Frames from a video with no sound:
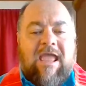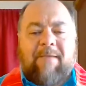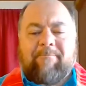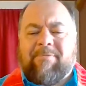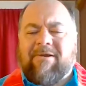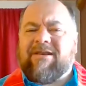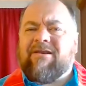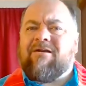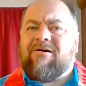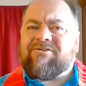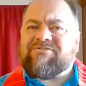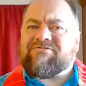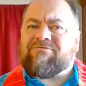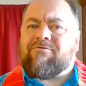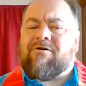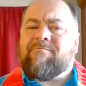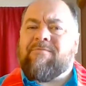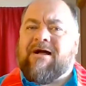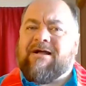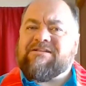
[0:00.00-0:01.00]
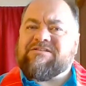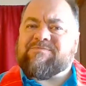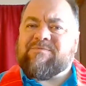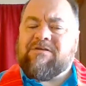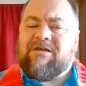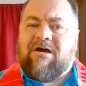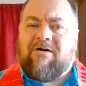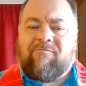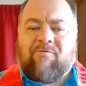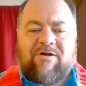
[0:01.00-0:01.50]
But it also reminds
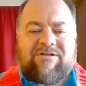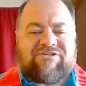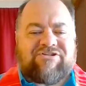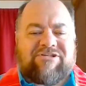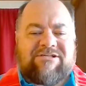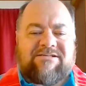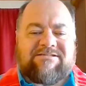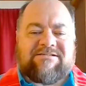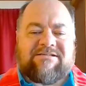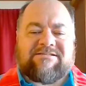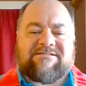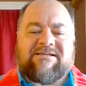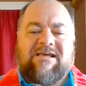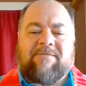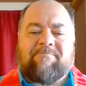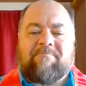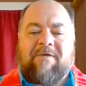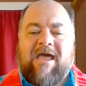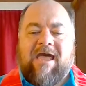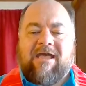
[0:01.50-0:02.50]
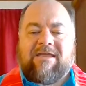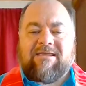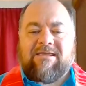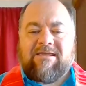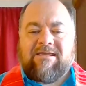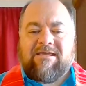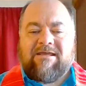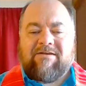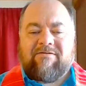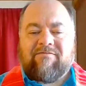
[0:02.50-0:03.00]
me of what Jesus said back
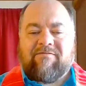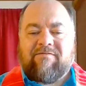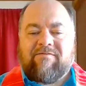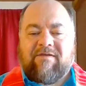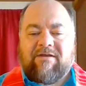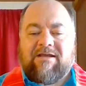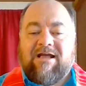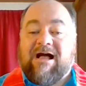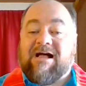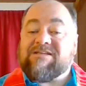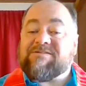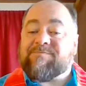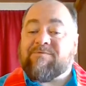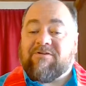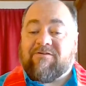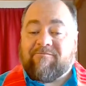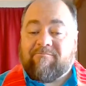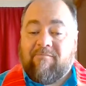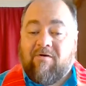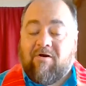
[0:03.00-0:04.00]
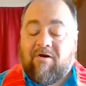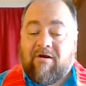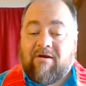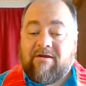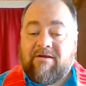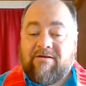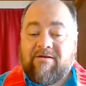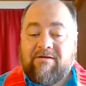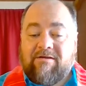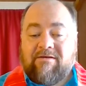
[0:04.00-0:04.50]
in the Gospel of
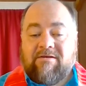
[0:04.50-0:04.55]
Mark